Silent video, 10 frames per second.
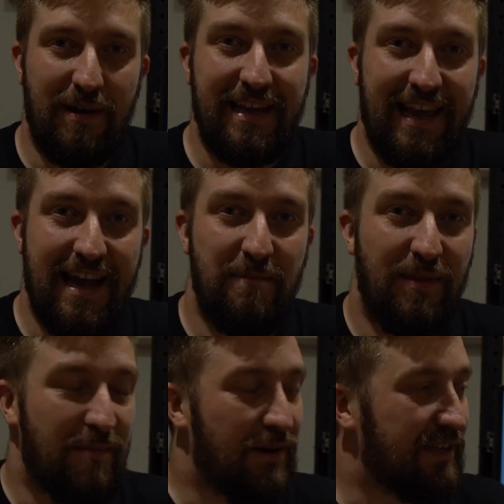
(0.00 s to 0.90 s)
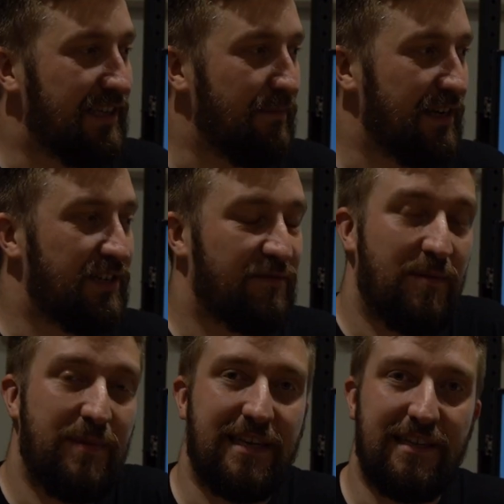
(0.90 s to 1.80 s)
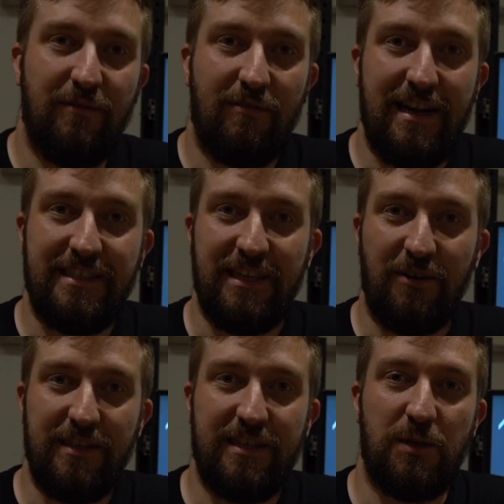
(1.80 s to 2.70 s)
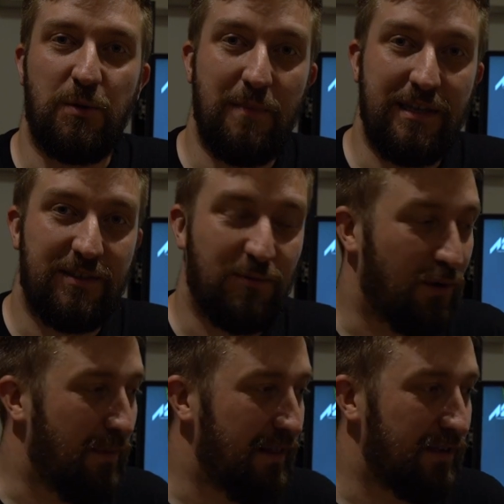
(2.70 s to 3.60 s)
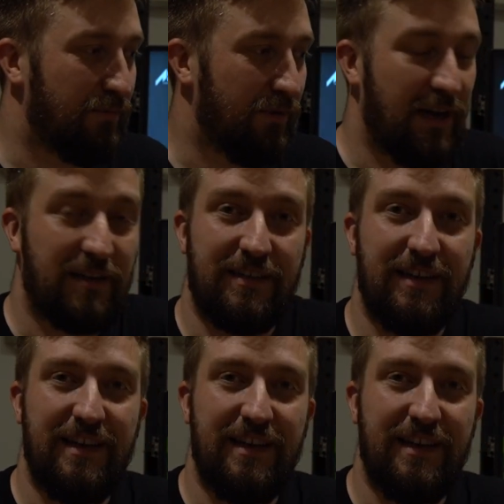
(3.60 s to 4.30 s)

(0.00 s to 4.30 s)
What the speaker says: when Cam, the marketing manager from Next Level Racing, got in touch with me to talk about this product,